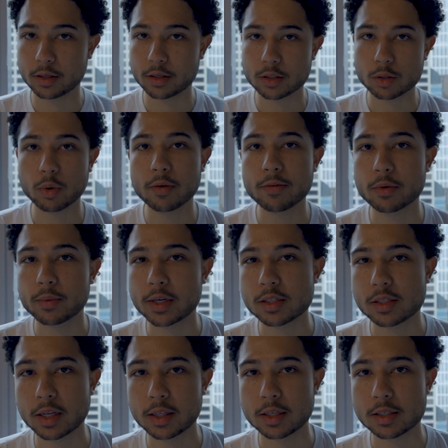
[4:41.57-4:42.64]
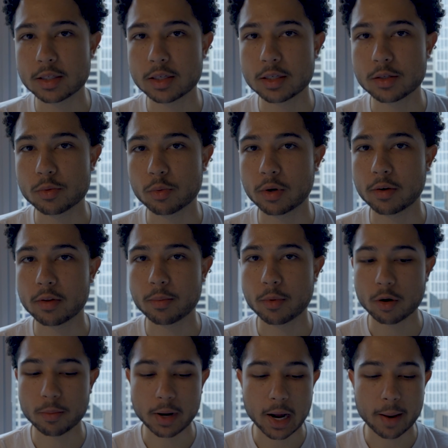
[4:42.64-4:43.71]
So one of the reasons that this is one of the
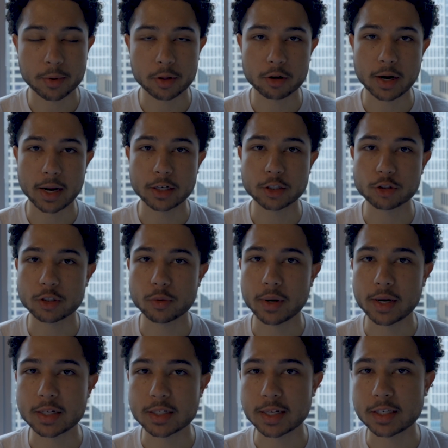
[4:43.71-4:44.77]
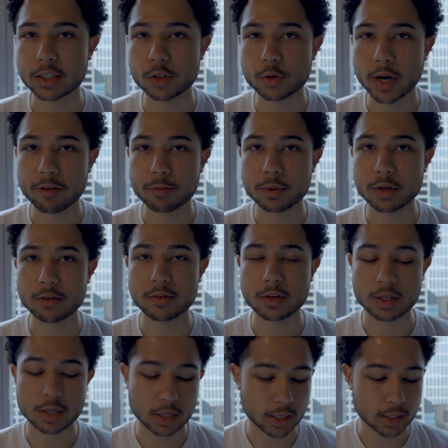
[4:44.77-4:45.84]
more popular entryways into
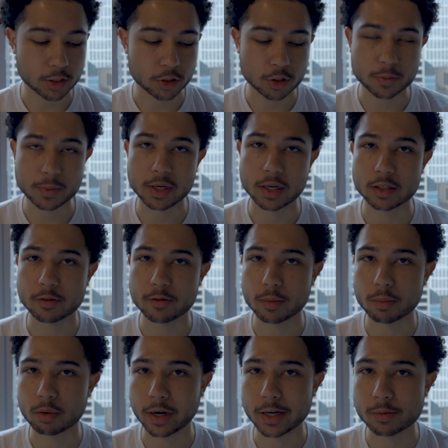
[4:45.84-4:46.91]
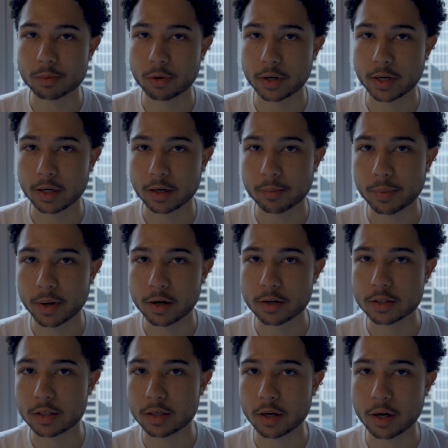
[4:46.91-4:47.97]
FPV is just because of the price point in
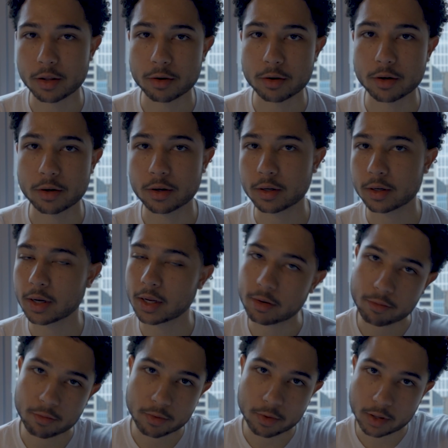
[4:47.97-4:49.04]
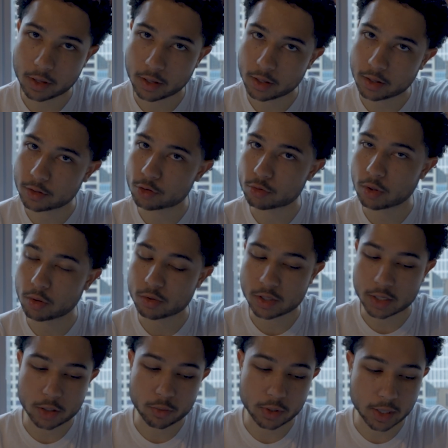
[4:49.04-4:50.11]
comparison to other kind of drones
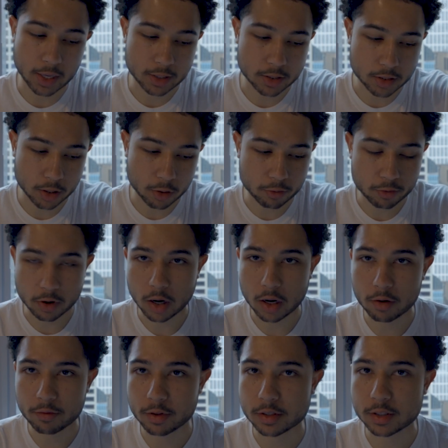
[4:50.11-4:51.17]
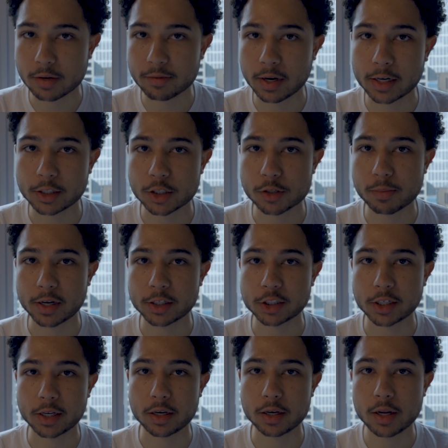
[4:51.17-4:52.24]
that you would get. So for all of the stuff that I just
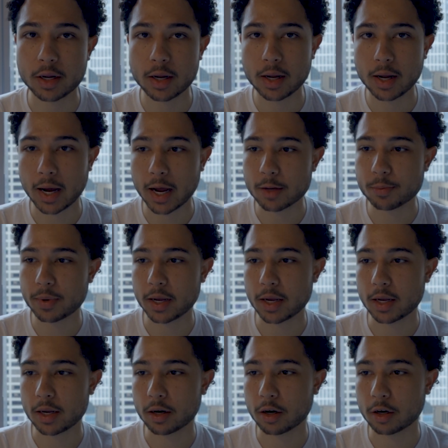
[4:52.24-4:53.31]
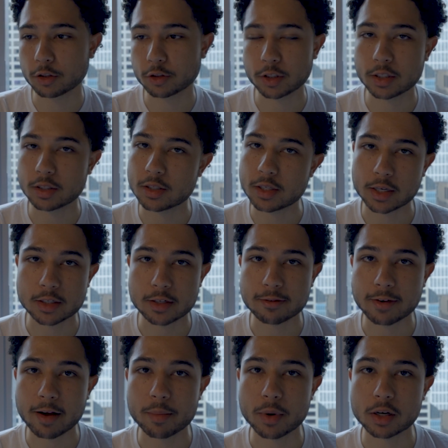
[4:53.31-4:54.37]
mentioned, I paid
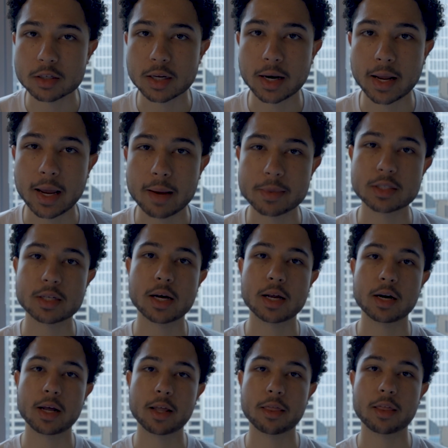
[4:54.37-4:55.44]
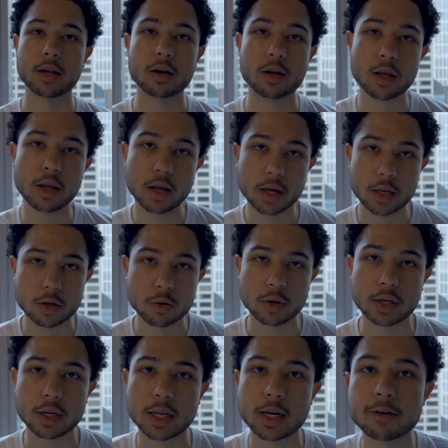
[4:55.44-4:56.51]
$165 on Amazon, and I think You
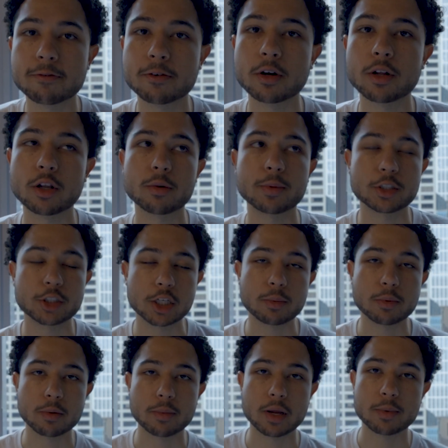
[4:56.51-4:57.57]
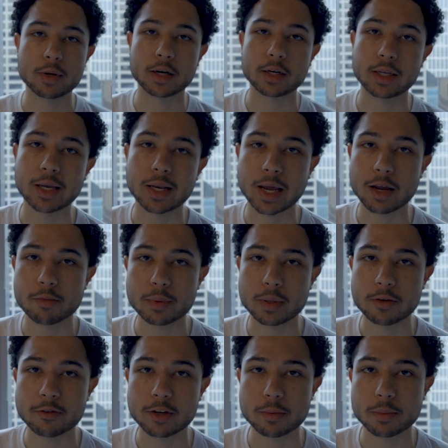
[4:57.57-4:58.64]
can get it for a little bit cheaper maybe on Get
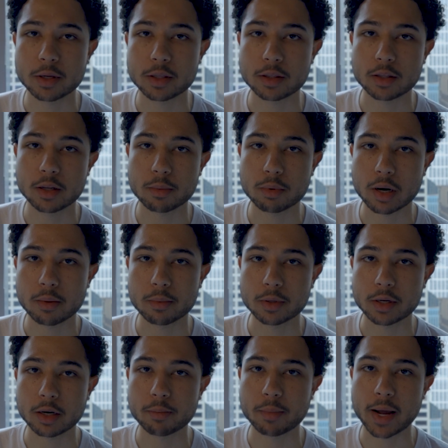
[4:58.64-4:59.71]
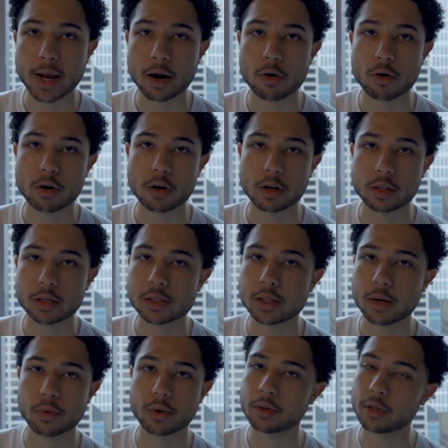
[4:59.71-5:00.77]
FPV, but they're probably on back order, at least
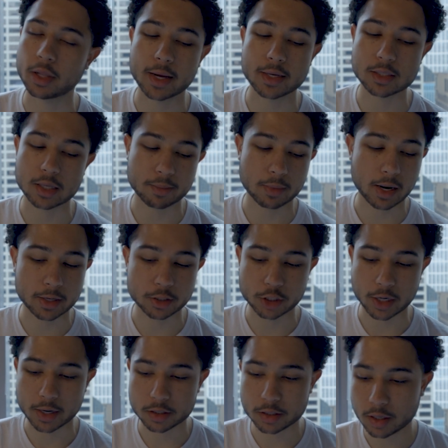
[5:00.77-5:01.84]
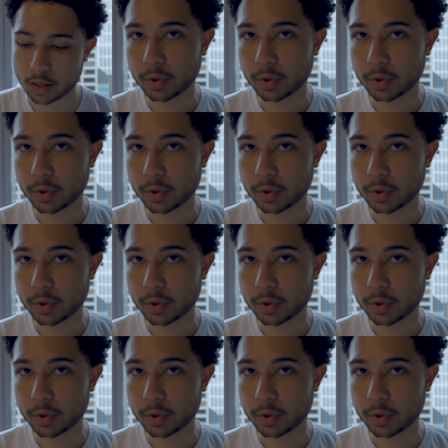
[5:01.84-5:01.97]
they were the last time that I checked.